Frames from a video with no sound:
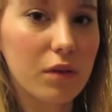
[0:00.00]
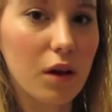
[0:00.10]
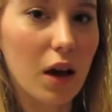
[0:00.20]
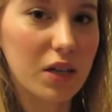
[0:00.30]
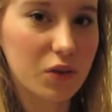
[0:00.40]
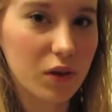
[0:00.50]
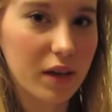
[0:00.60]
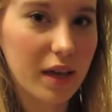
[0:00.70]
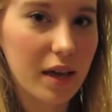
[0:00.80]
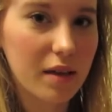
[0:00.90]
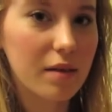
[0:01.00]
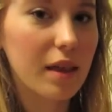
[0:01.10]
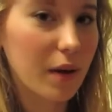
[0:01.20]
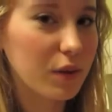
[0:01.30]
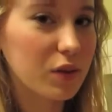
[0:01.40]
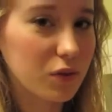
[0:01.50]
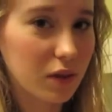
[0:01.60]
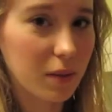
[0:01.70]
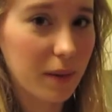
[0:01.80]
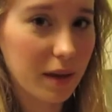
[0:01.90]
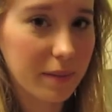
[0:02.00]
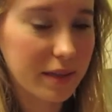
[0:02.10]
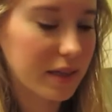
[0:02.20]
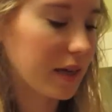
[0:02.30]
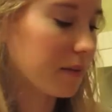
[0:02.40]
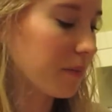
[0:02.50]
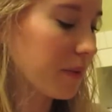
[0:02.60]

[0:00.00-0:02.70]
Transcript: contour kit, that one's really pigmented.